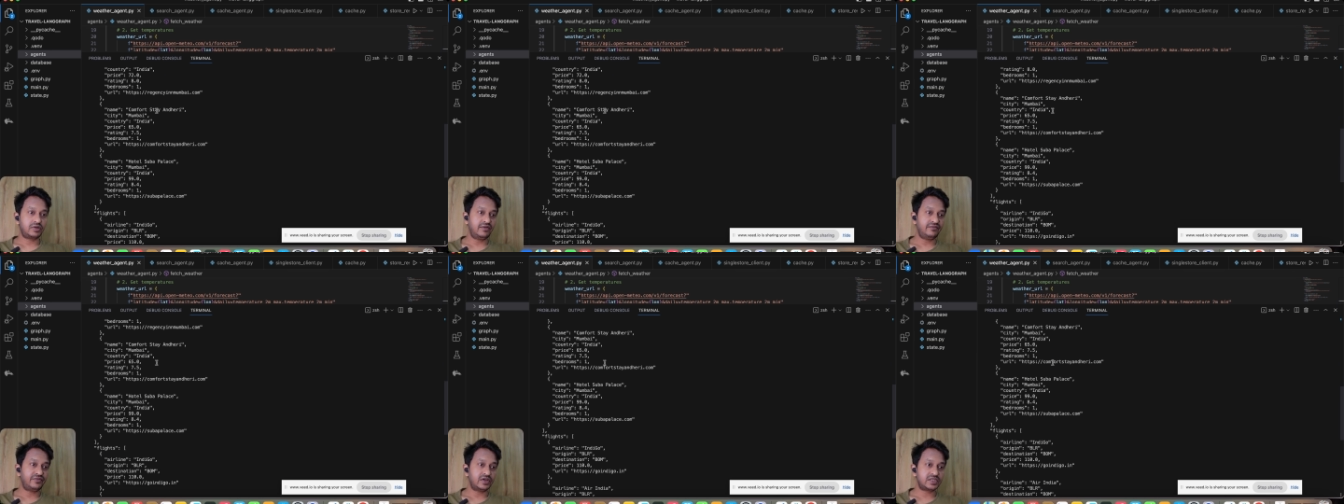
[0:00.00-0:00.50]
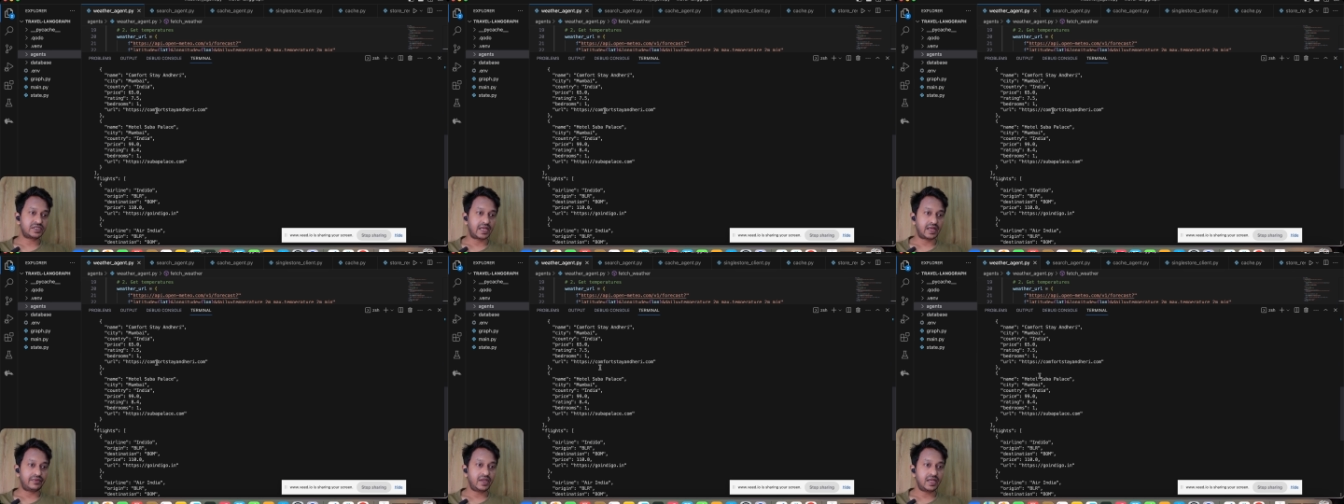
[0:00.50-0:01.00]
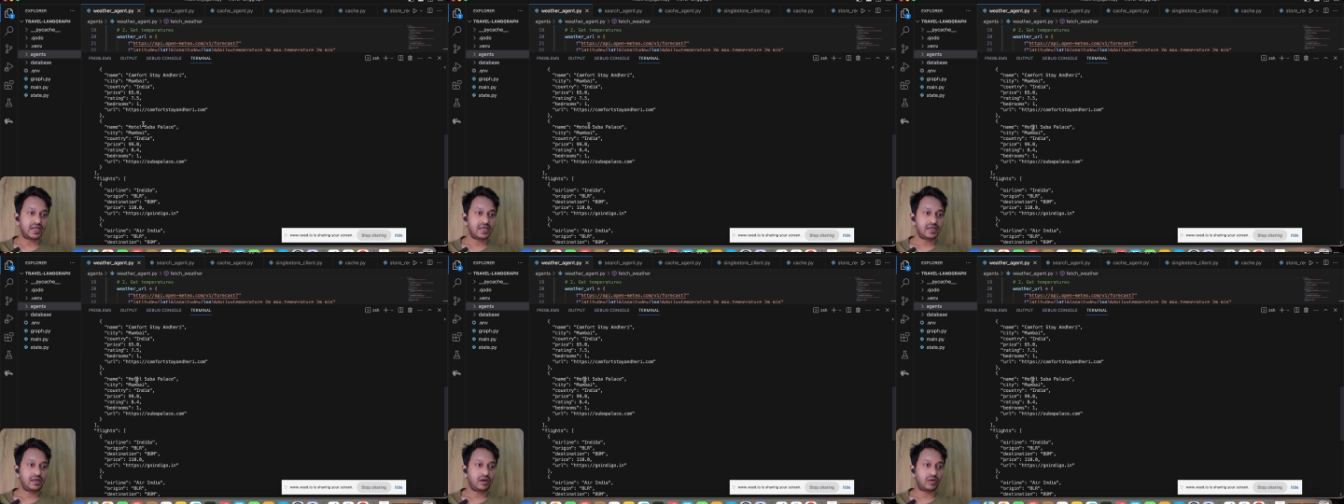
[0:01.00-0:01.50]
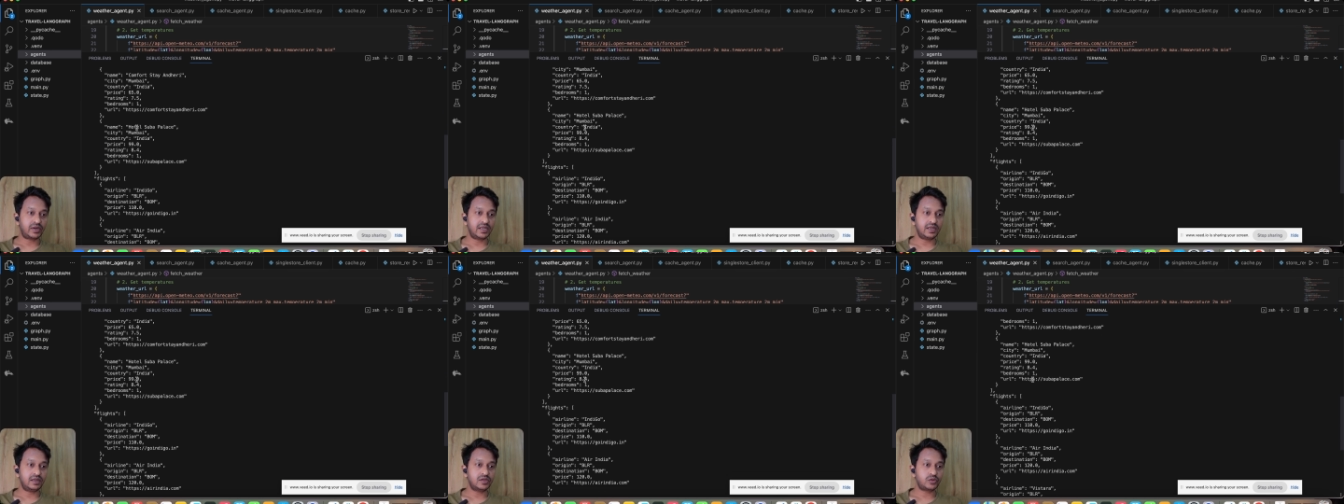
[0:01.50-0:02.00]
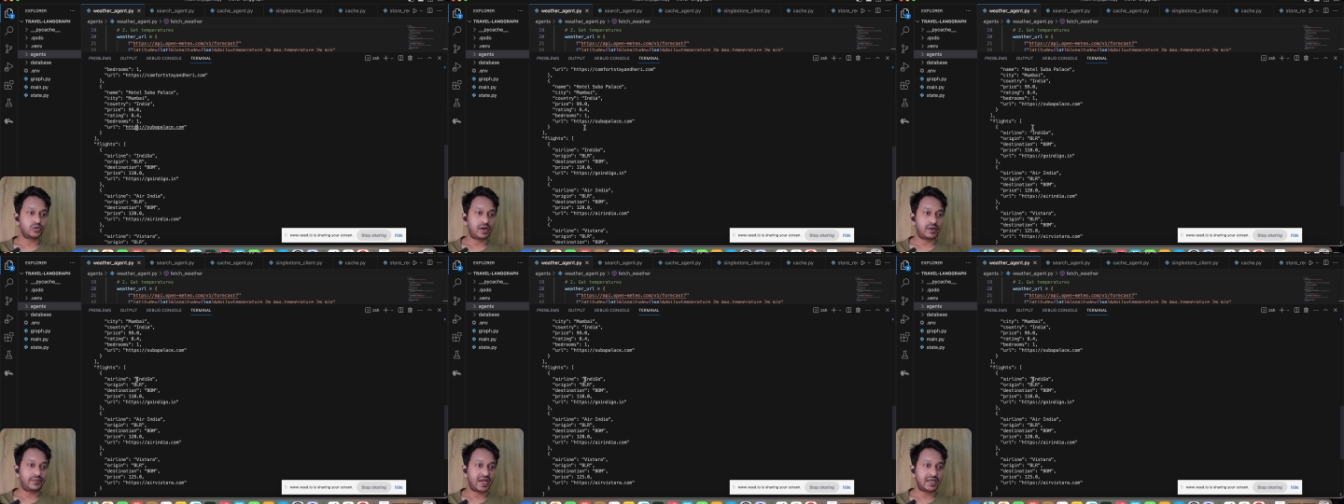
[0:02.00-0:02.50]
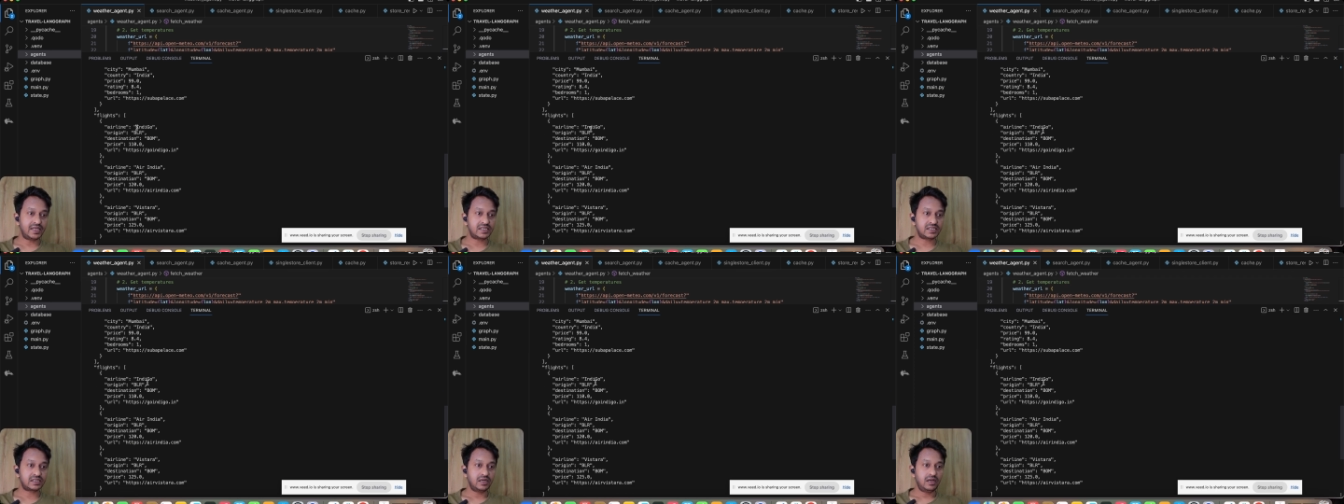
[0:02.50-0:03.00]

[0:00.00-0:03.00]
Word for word: comfort stay Andheri, Hotel Suba Palace.